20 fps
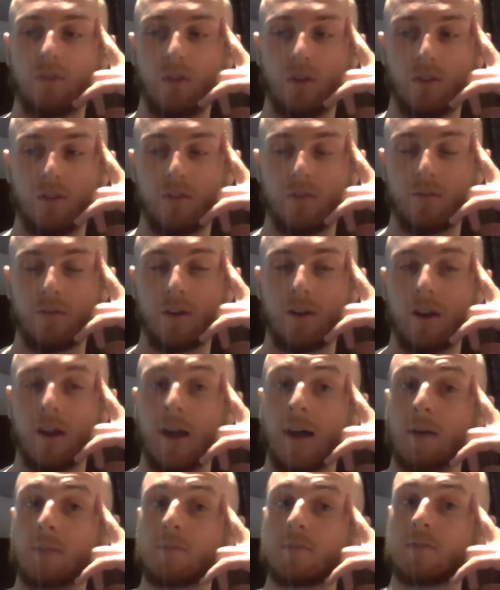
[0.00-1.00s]
Lots of fun
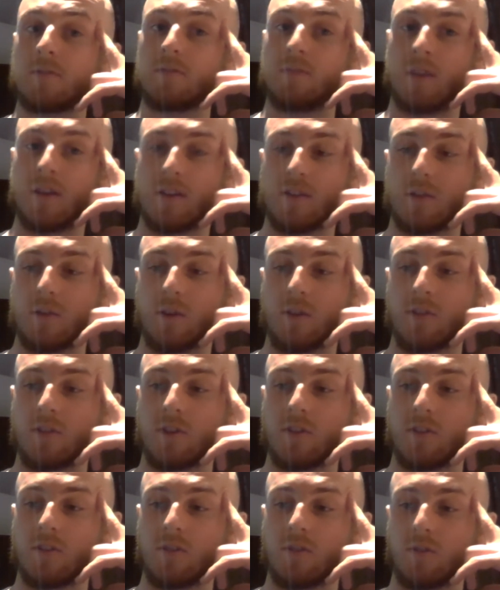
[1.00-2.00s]
labs, SQL
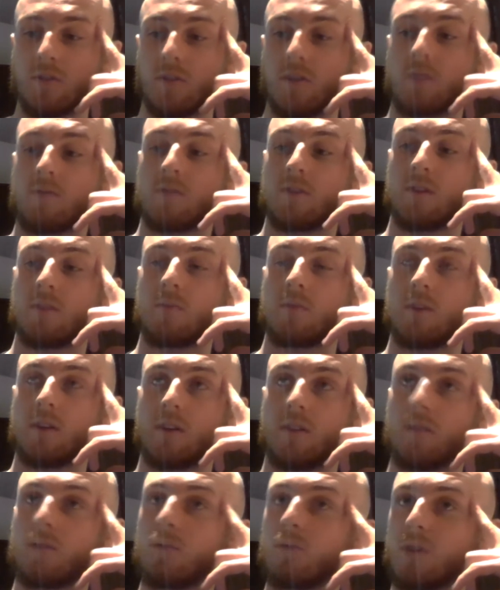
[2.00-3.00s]
injection, cross-site
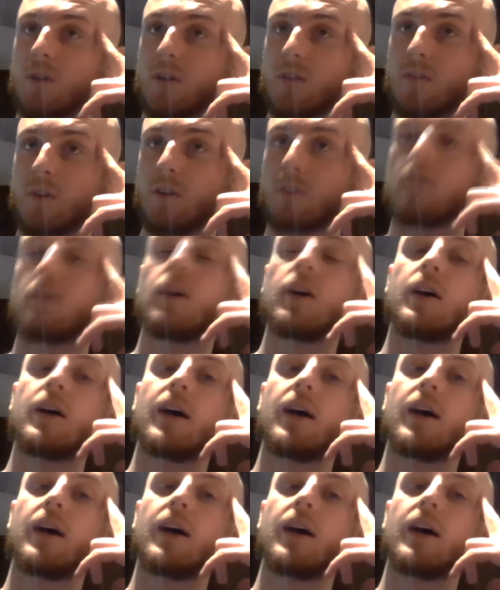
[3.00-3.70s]
scripting, really fun.